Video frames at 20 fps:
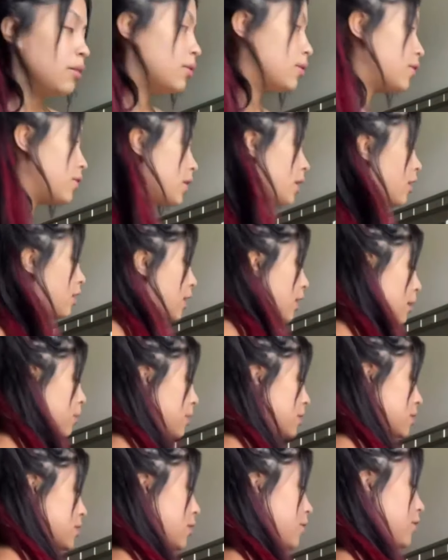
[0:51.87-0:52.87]
Over oh, here looking at
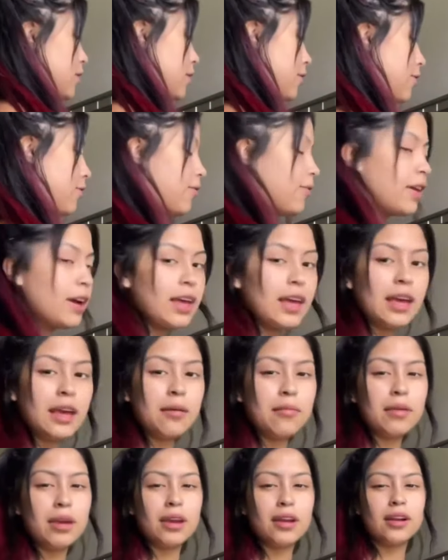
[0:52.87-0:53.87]
myself in the
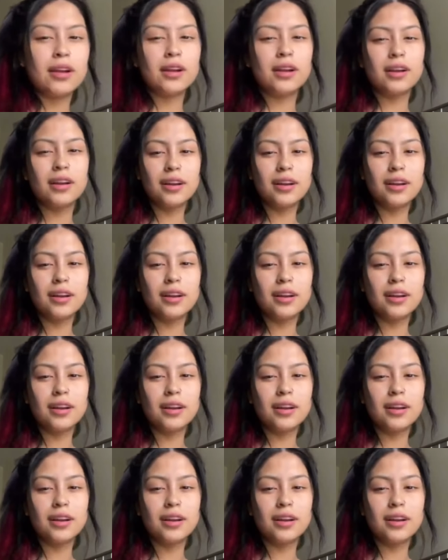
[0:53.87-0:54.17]
fucking mirror.